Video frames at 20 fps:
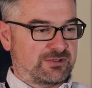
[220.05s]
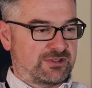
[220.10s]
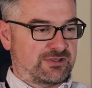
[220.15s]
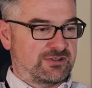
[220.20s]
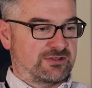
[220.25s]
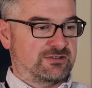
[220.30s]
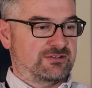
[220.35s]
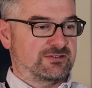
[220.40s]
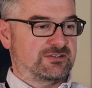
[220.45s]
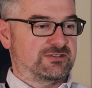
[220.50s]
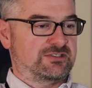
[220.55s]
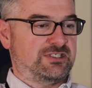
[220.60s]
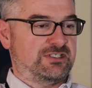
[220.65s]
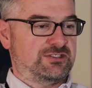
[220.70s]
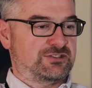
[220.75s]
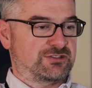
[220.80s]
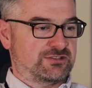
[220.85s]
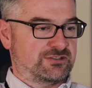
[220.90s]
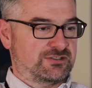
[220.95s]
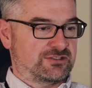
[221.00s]
with
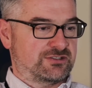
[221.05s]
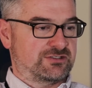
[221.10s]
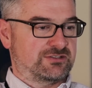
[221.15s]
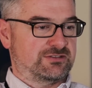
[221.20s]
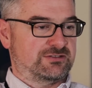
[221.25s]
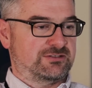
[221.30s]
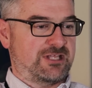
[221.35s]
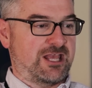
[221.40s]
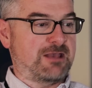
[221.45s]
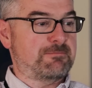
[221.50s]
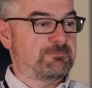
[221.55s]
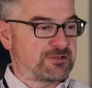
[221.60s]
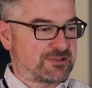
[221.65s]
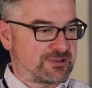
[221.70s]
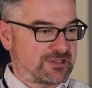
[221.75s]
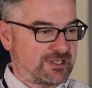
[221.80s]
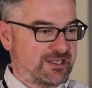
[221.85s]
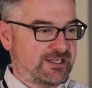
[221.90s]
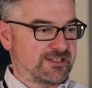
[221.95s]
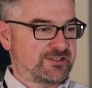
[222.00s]
teachers
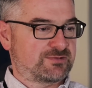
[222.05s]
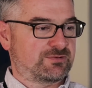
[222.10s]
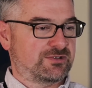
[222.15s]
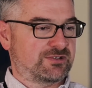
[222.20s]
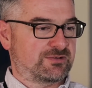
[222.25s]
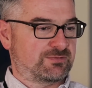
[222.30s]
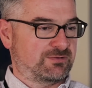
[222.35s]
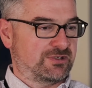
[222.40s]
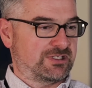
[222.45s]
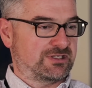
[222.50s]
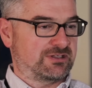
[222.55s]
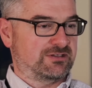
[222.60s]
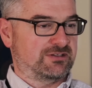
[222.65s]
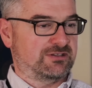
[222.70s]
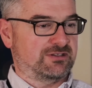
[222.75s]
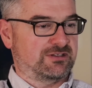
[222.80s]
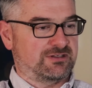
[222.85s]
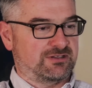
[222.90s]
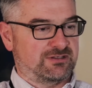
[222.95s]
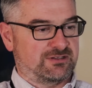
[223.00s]
empathize with what
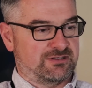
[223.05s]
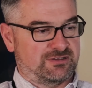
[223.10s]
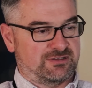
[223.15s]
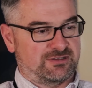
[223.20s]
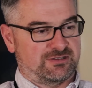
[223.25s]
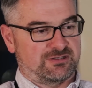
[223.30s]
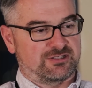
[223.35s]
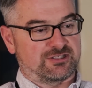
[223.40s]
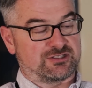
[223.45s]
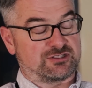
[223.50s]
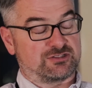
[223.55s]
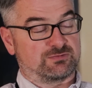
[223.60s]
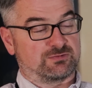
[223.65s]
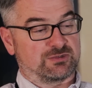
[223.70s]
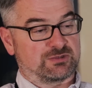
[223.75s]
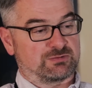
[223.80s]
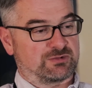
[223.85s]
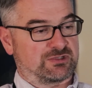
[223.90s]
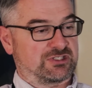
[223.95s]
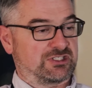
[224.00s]
for sure this,
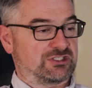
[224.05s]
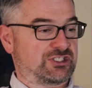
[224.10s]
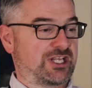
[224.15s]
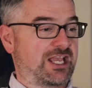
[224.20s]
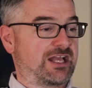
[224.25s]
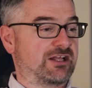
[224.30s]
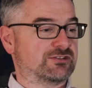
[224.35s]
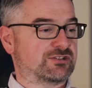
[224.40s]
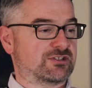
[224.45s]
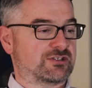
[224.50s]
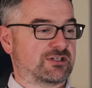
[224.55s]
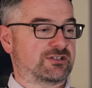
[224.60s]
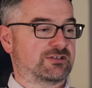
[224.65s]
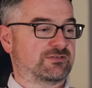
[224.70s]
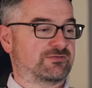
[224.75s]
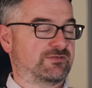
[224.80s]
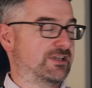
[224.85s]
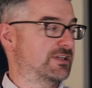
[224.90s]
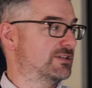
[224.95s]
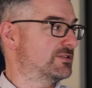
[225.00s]
with, with, the challenges that
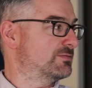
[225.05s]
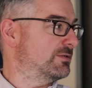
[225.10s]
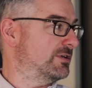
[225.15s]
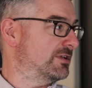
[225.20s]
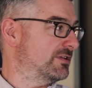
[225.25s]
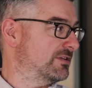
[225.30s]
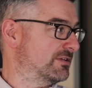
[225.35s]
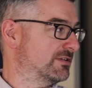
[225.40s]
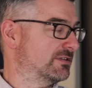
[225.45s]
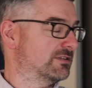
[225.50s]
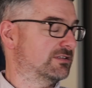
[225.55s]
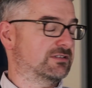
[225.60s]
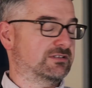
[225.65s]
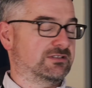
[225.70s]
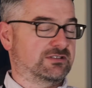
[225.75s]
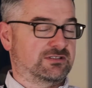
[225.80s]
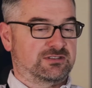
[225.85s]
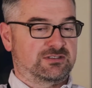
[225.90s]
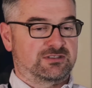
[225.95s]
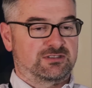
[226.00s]
they're faced with
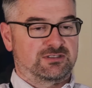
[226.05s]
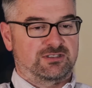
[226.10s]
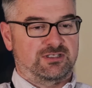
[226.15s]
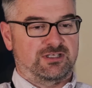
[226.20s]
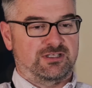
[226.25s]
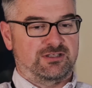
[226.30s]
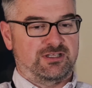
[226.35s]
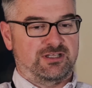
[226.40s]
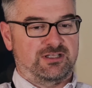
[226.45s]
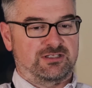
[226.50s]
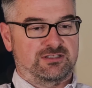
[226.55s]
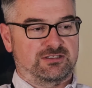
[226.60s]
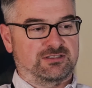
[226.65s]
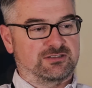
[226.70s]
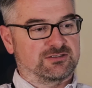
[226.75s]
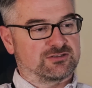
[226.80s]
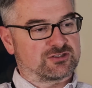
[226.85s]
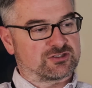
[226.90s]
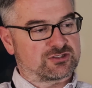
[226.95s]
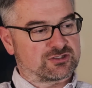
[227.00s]
mm-hmm. and
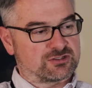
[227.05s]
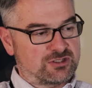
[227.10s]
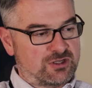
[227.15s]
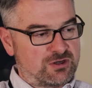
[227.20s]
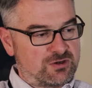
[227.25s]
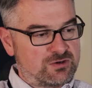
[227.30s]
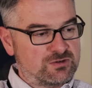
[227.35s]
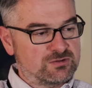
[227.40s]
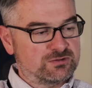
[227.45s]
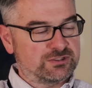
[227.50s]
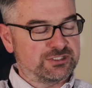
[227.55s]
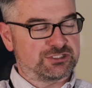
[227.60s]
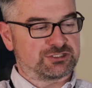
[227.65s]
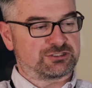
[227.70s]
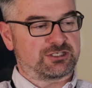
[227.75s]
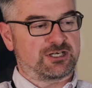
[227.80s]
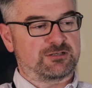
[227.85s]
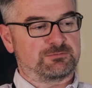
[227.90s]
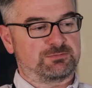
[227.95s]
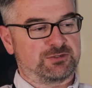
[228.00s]
then slowly
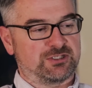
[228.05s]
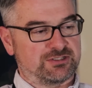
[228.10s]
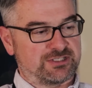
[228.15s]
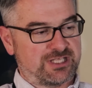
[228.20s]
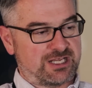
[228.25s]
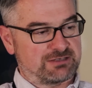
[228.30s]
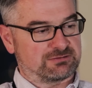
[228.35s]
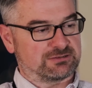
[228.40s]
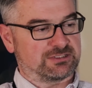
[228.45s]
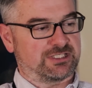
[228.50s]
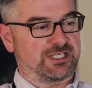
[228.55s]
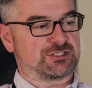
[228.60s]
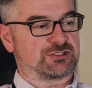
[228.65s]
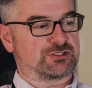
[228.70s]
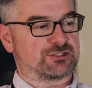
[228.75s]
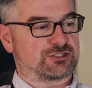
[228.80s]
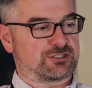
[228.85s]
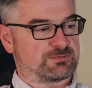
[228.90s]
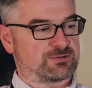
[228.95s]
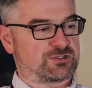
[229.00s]
try to build that
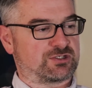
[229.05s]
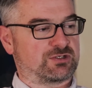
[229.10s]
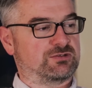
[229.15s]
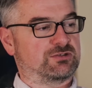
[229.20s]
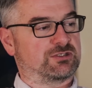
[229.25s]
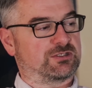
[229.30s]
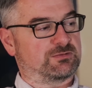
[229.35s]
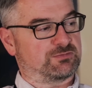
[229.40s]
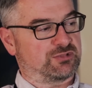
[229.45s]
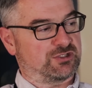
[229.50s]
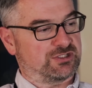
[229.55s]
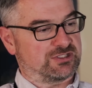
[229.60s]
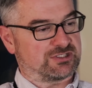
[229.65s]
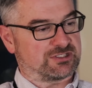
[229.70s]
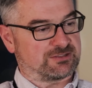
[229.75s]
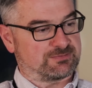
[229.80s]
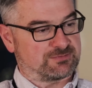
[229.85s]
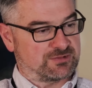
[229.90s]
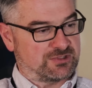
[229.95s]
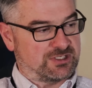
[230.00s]
relationship so you can put
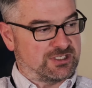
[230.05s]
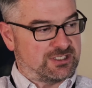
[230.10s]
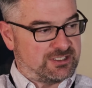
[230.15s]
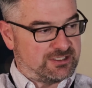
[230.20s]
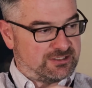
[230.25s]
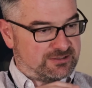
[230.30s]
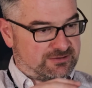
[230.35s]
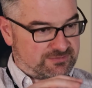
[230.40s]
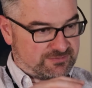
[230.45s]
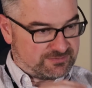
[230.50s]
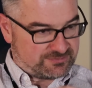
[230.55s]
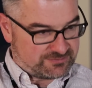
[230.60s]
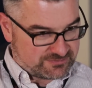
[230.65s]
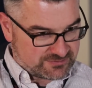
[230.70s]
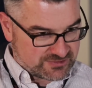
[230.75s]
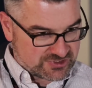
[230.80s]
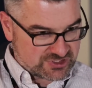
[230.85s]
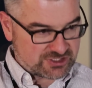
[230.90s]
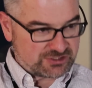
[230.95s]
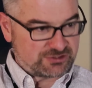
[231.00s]
some
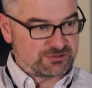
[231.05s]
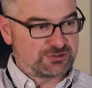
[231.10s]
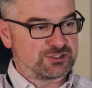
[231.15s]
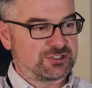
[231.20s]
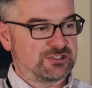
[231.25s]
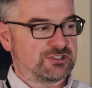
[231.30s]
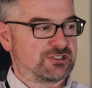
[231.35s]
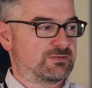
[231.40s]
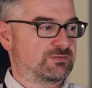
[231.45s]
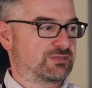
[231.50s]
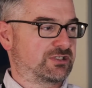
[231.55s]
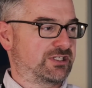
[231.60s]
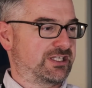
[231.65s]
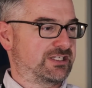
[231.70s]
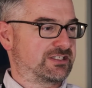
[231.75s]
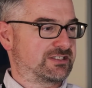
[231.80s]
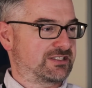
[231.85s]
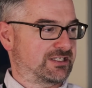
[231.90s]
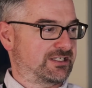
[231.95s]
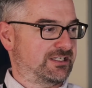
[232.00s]
solutions in
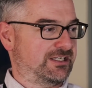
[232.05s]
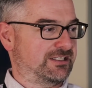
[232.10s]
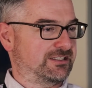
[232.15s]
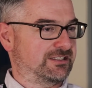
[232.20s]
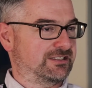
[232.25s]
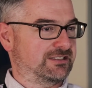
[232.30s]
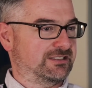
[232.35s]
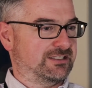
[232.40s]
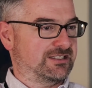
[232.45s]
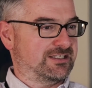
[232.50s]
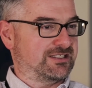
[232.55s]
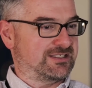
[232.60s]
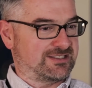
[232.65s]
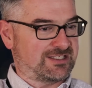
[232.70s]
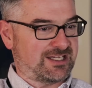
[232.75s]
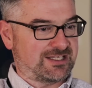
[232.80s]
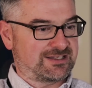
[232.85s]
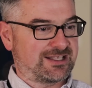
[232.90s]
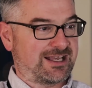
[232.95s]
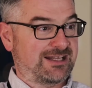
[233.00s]
place to kind of
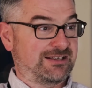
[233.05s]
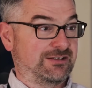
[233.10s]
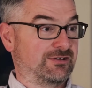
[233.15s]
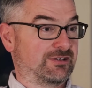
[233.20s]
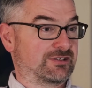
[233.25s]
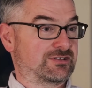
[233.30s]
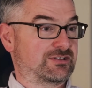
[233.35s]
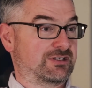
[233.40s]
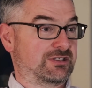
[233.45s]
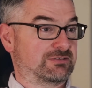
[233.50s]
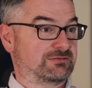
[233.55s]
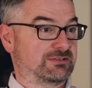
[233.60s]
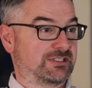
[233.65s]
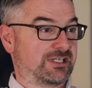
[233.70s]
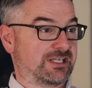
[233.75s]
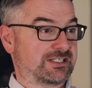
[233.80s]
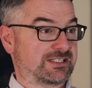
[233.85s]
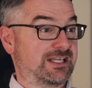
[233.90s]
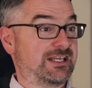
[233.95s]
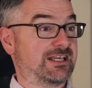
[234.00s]
set that hook so they
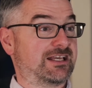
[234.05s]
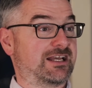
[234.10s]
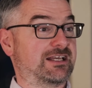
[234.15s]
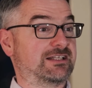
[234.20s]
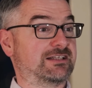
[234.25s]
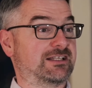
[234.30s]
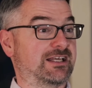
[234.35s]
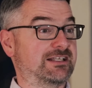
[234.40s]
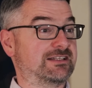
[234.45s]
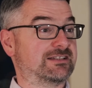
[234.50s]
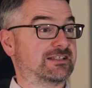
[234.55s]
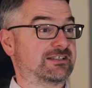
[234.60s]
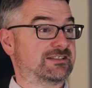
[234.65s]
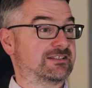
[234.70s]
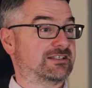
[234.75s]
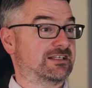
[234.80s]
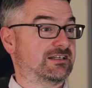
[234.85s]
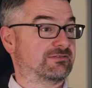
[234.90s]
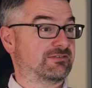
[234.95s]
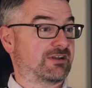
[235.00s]
realize hey i like this
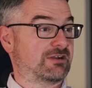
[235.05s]
stuff